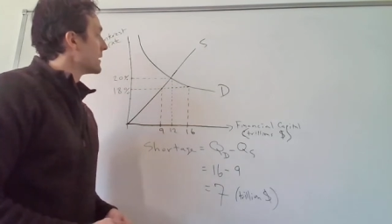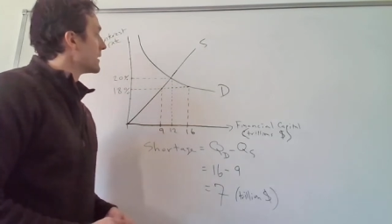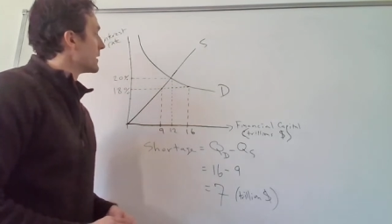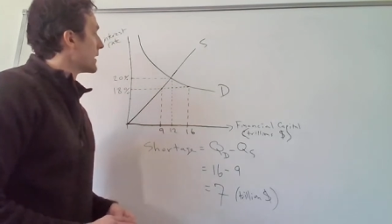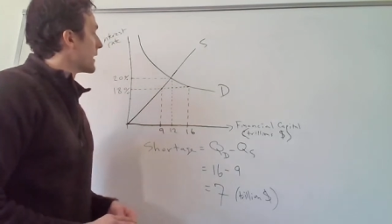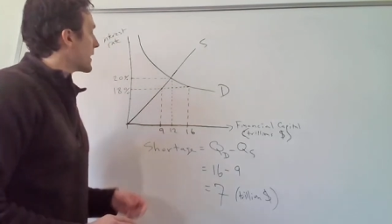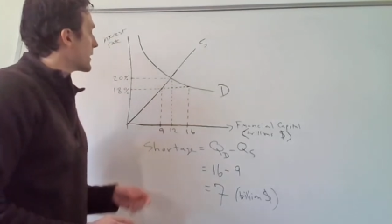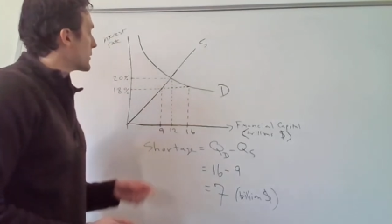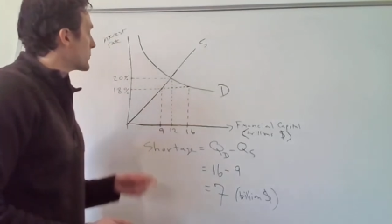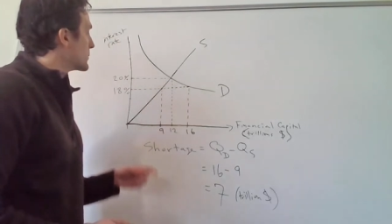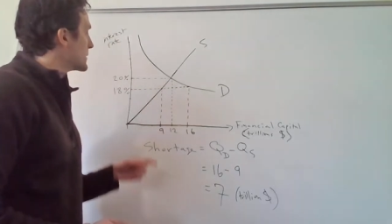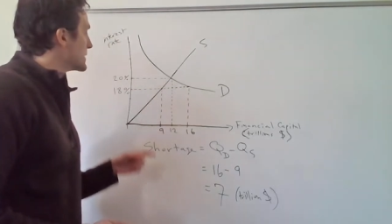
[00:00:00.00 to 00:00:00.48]

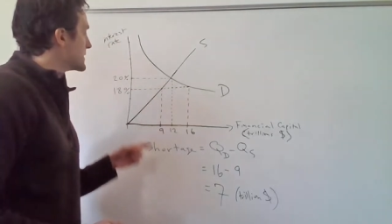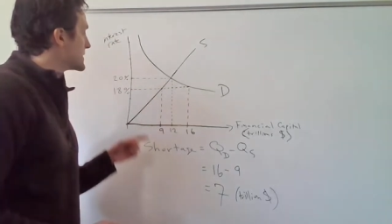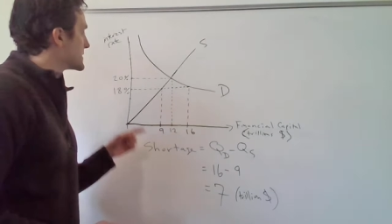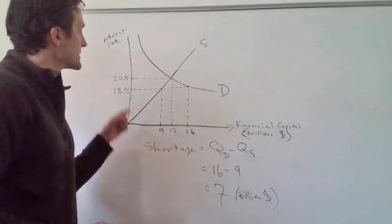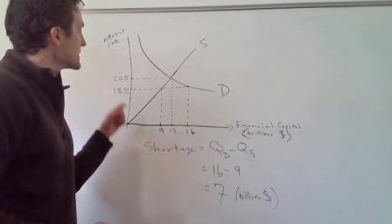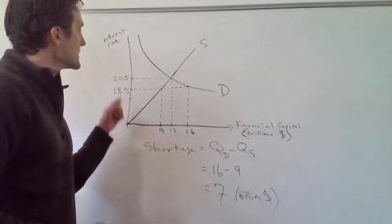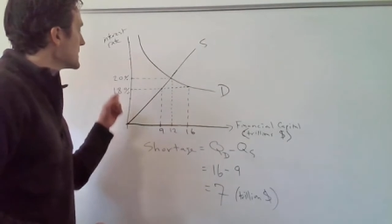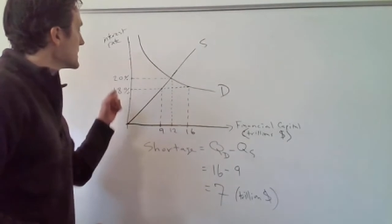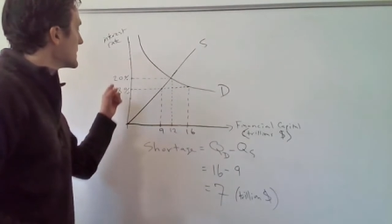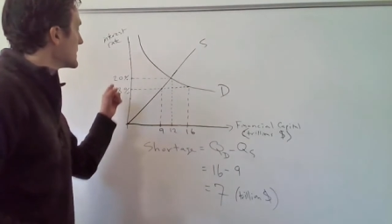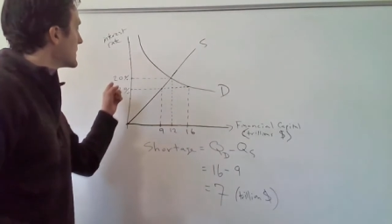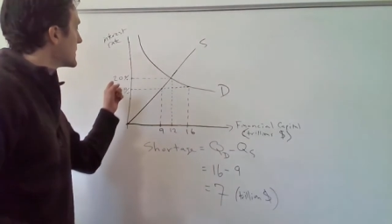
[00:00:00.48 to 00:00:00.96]
And we
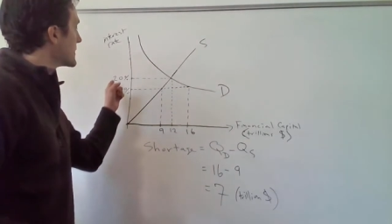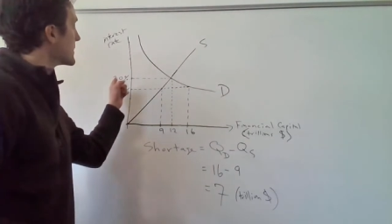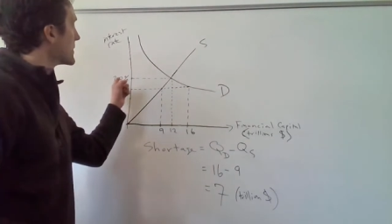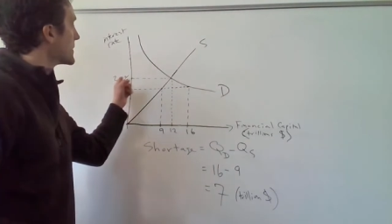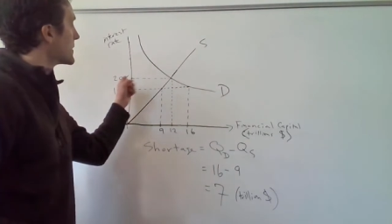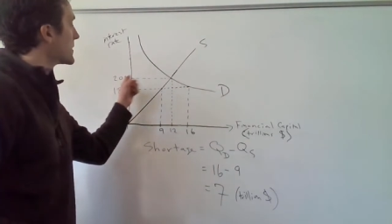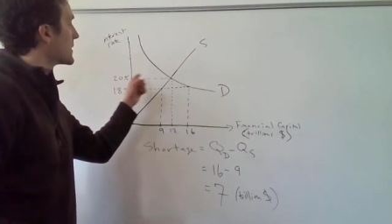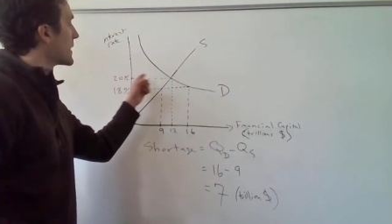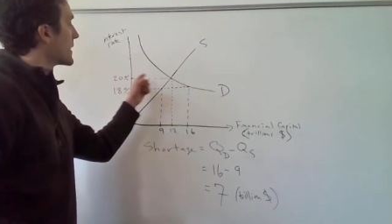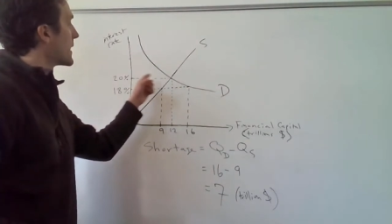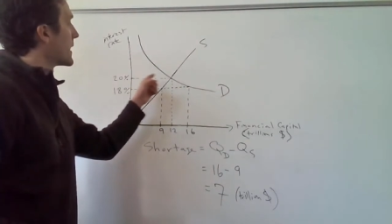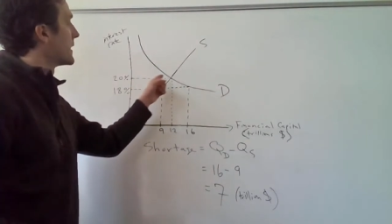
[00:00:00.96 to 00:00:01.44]
see
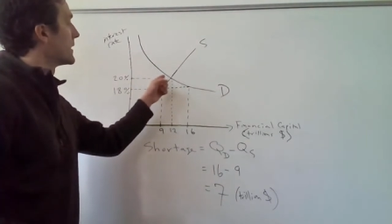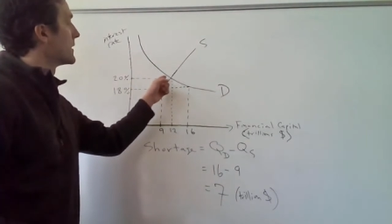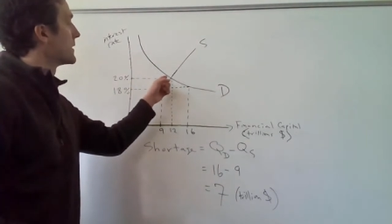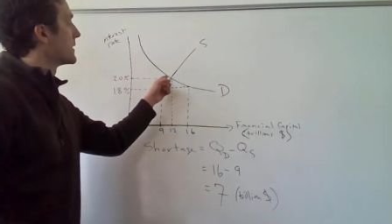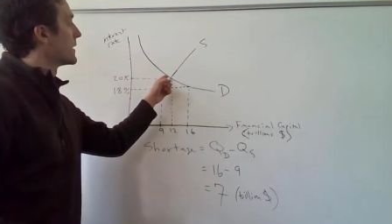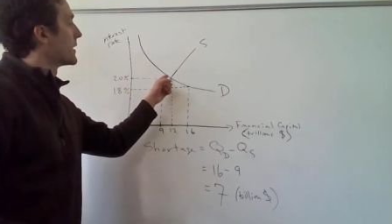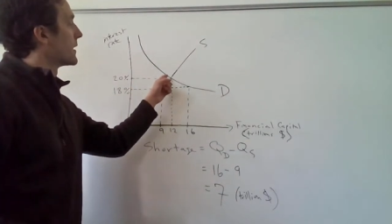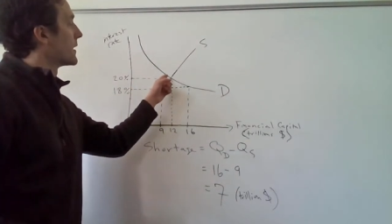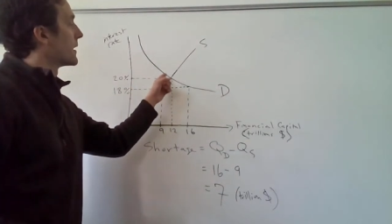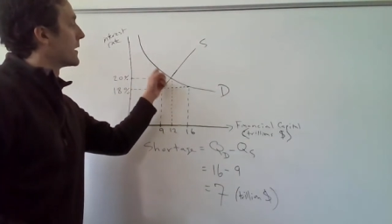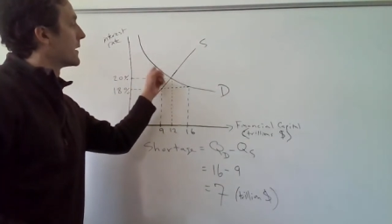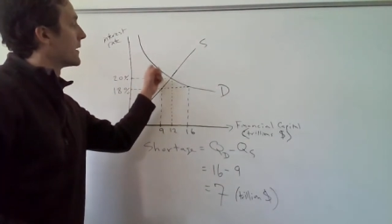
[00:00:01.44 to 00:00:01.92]
here that
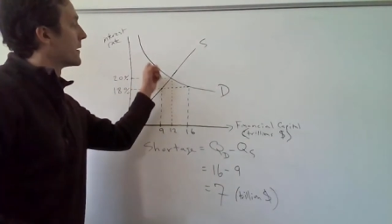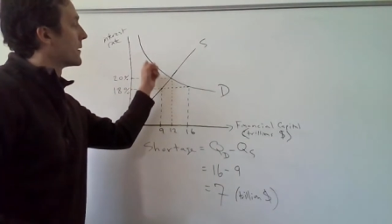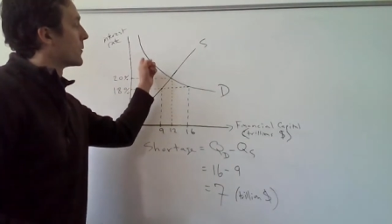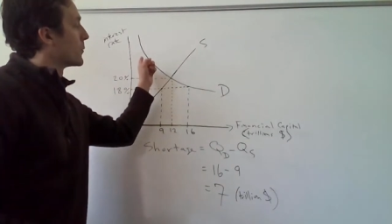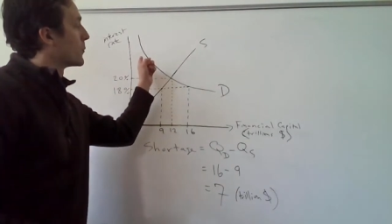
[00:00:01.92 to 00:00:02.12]
uh,